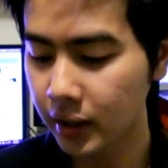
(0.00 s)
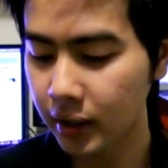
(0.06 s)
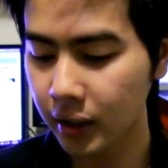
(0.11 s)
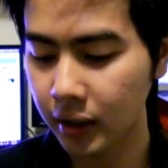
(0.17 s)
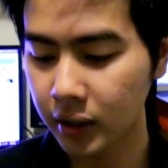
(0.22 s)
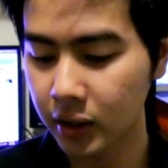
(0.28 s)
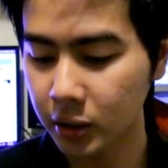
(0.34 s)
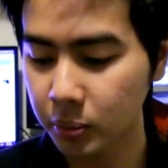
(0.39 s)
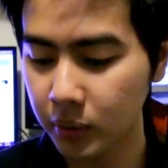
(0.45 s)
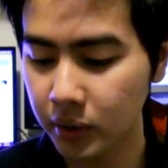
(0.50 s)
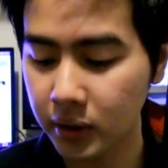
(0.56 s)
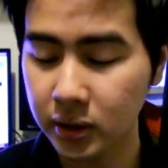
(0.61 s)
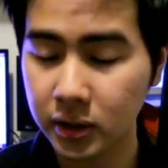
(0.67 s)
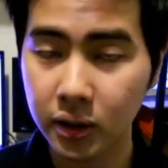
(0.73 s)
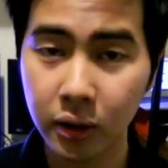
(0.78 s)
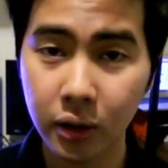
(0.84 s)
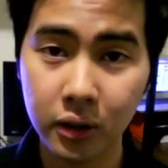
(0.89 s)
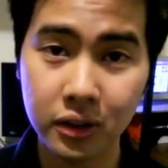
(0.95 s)
And this one is
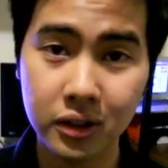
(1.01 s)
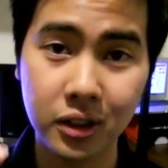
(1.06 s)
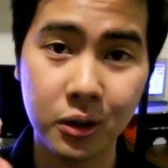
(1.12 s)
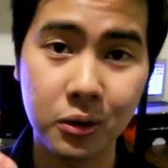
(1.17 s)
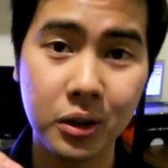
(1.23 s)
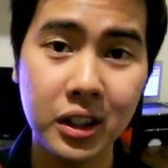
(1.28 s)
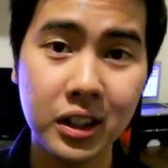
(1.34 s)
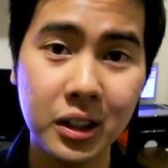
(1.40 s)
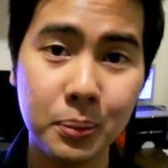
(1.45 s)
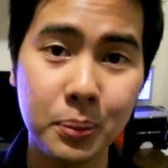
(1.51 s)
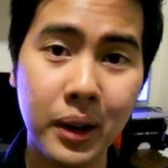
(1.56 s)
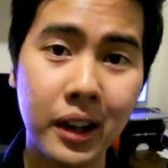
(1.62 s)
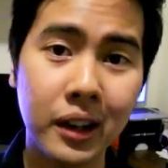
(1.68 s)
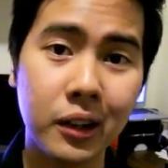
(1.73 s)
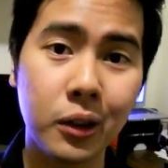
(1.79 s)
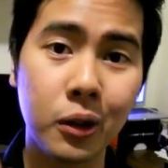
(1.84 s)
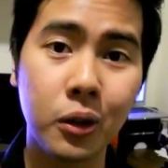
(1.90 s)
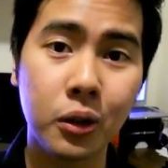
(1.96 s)
called Secret
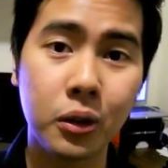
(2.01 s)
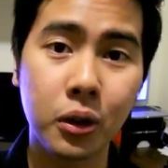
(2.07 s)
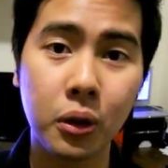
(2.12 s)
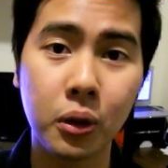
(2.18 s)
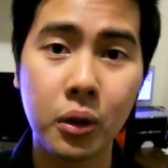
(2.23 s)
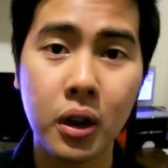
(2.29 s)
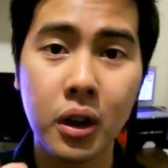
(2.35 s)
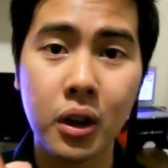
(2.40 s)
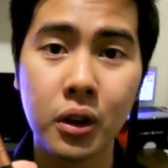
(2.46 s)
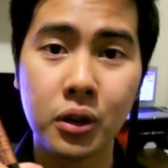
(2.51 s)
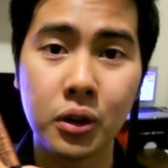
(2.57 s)
Tabac Coco